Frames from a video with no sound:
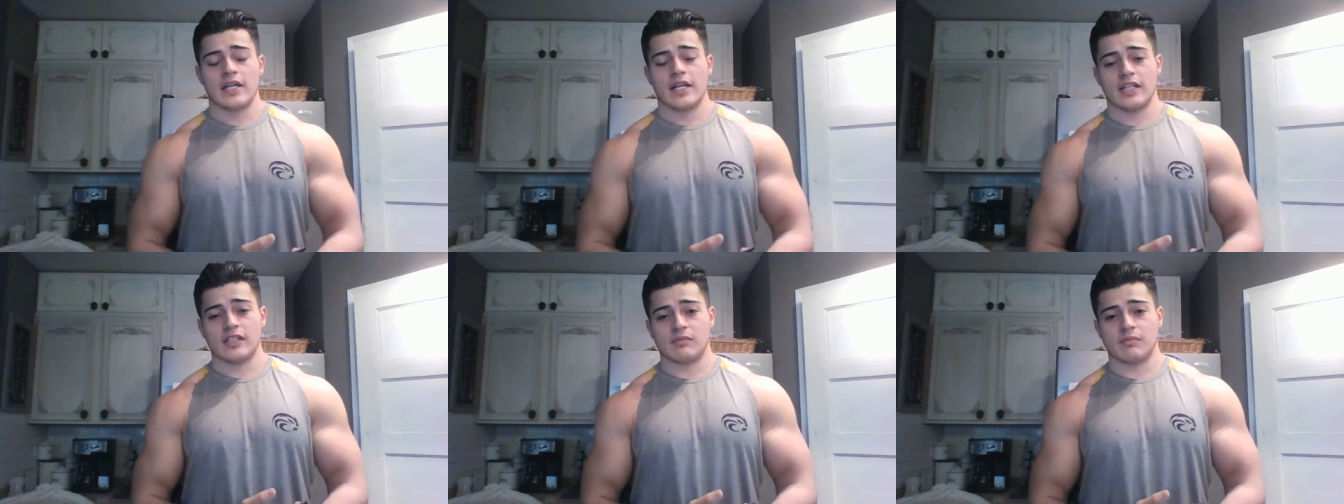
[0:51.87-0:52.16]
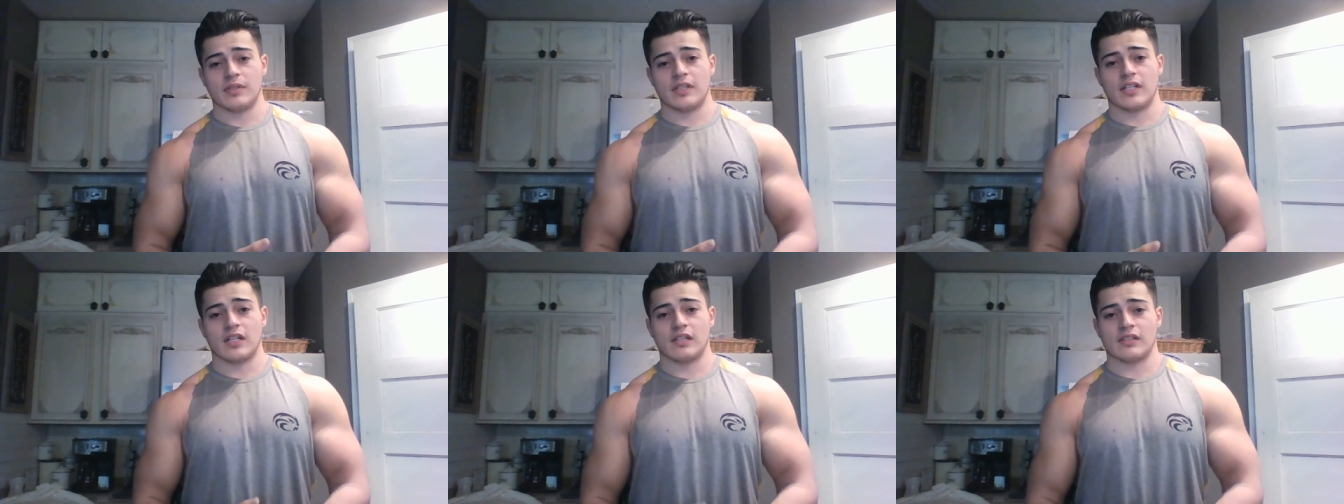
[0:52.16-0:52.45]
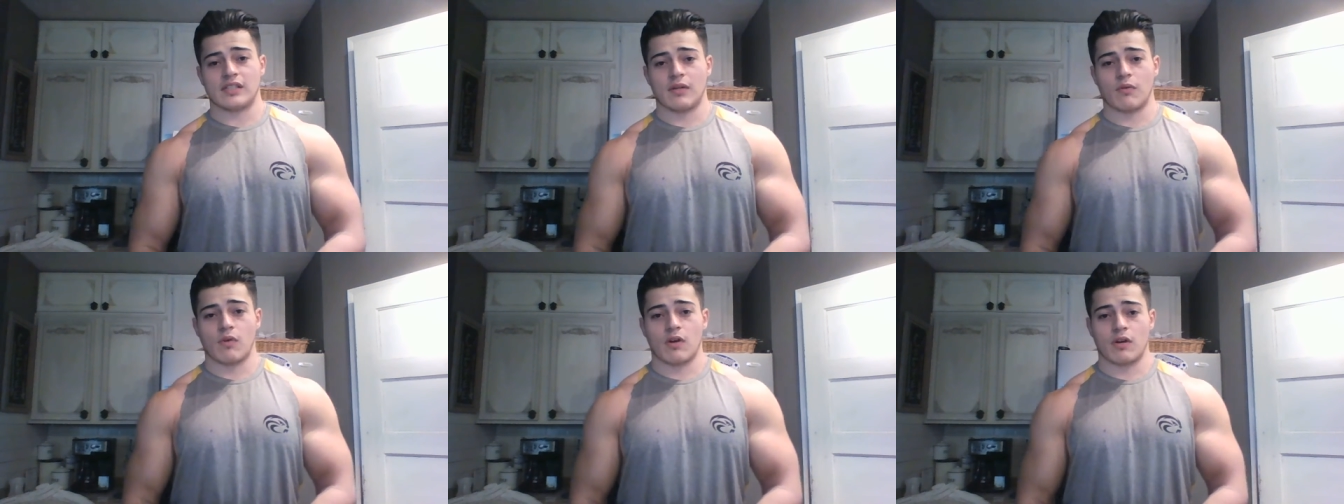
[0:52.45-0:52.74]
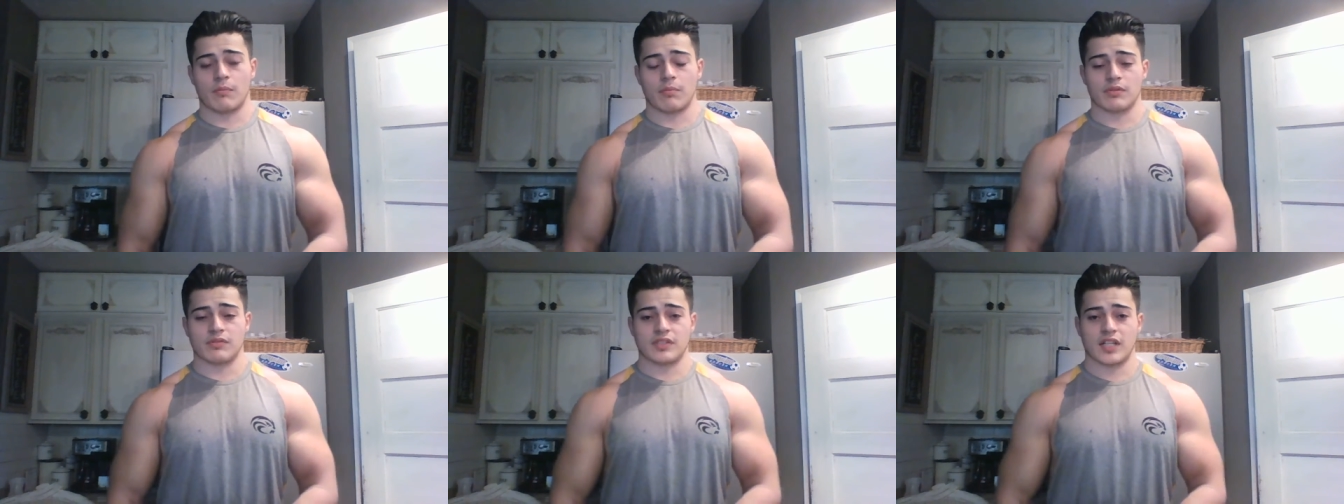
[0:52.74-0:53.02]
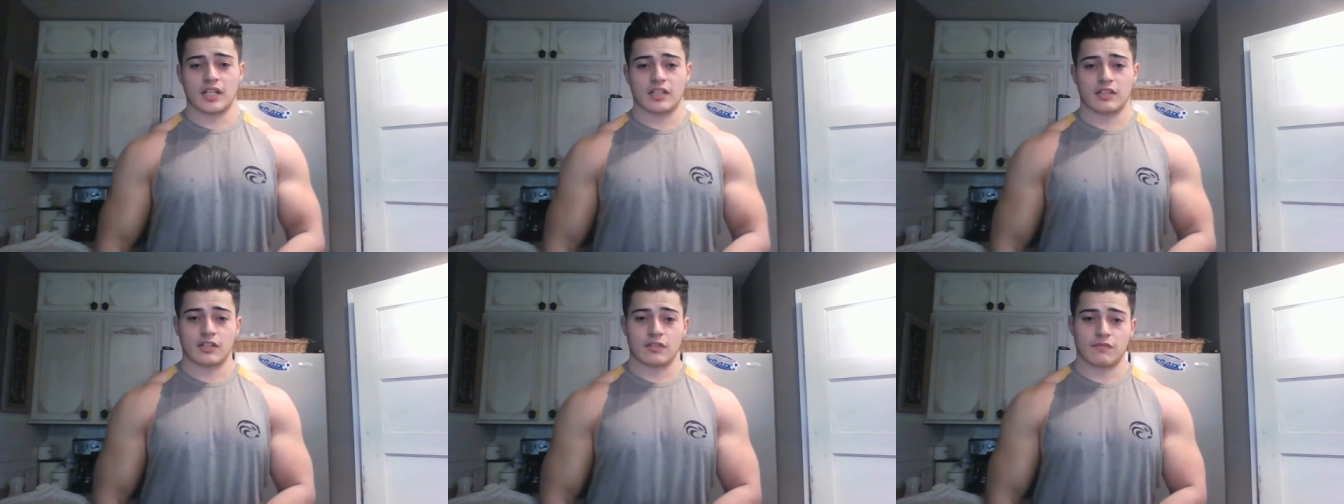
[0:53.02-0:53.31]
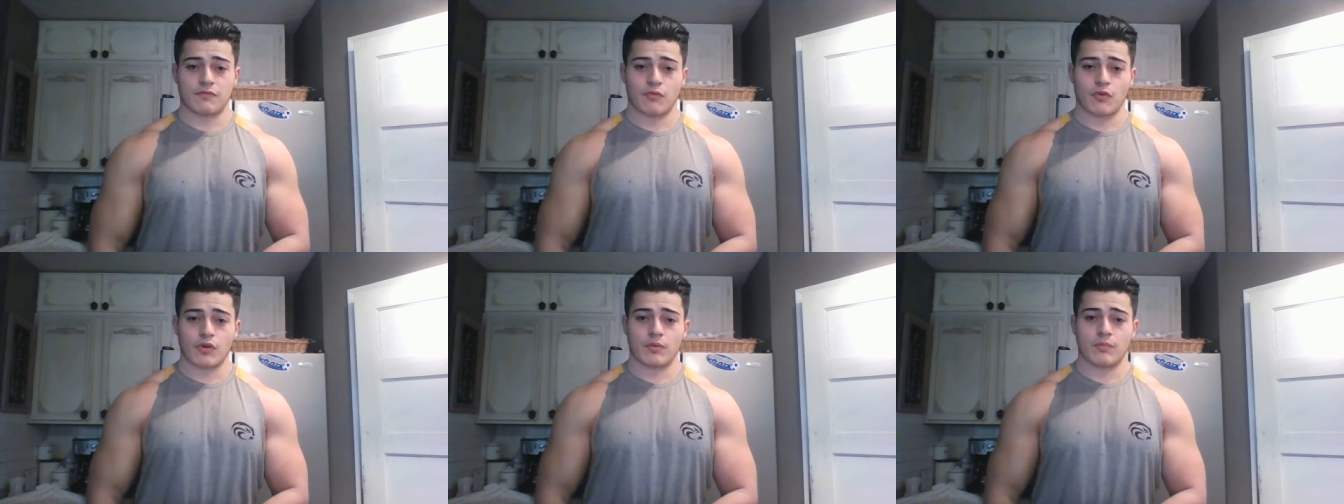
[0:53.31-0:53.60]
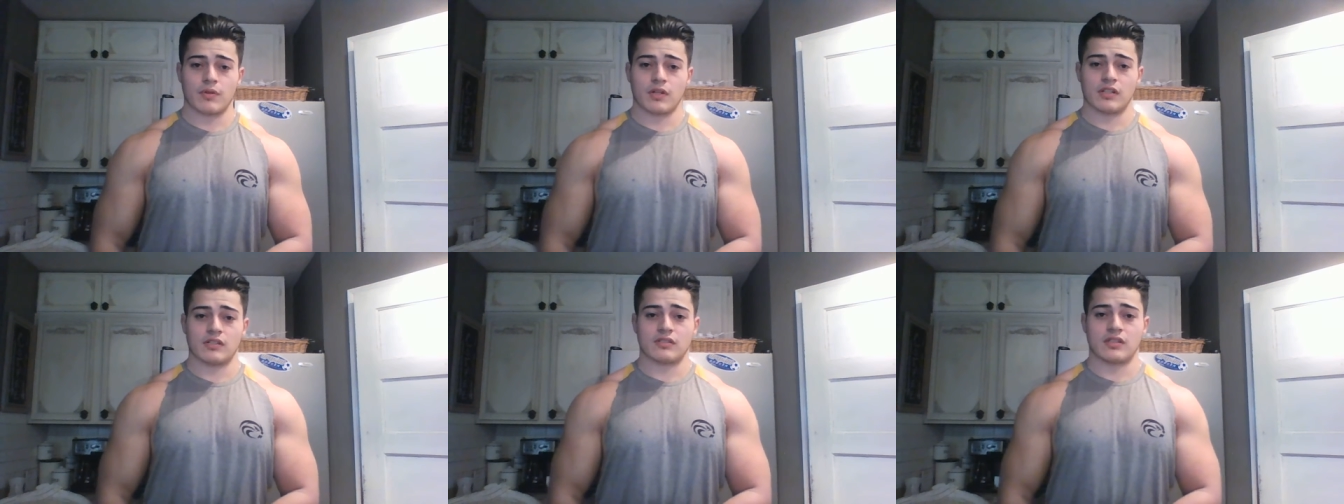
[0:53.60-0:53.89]
is because they want to protect their
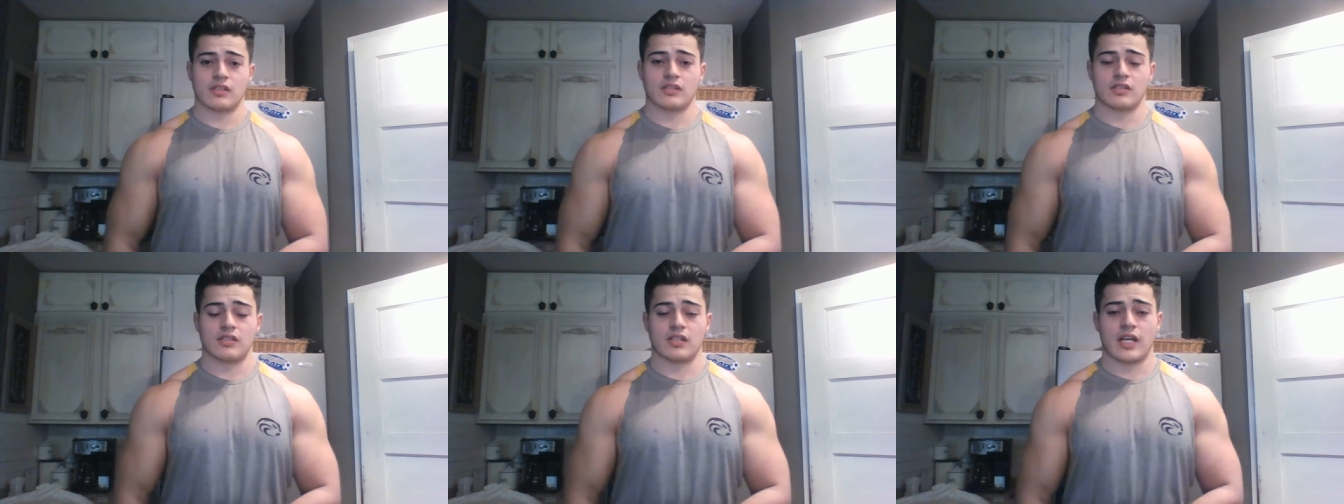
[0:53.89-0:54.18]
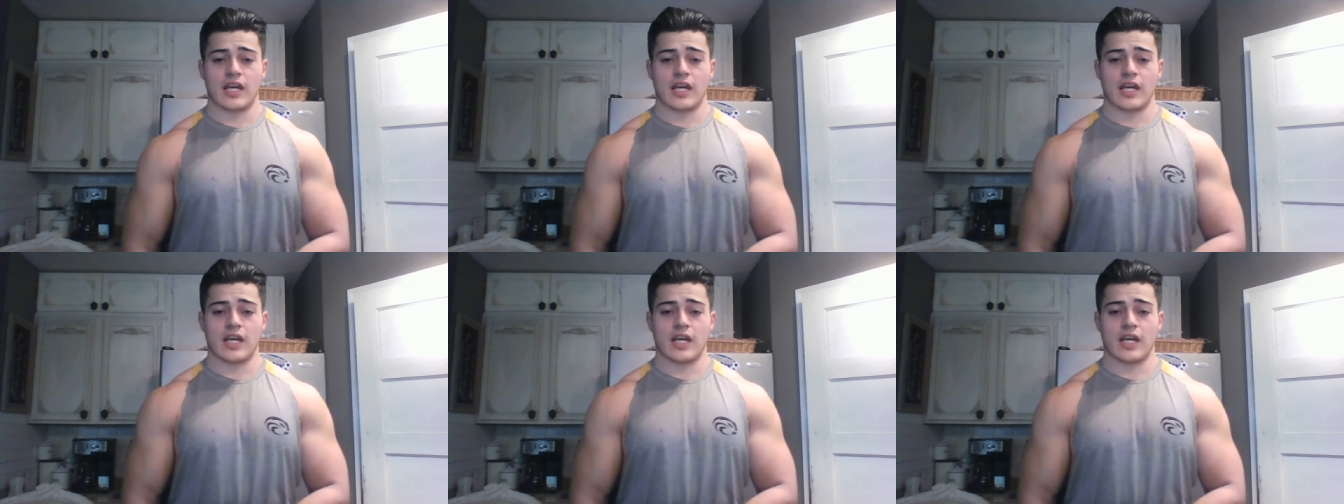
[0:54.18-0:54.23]
formula since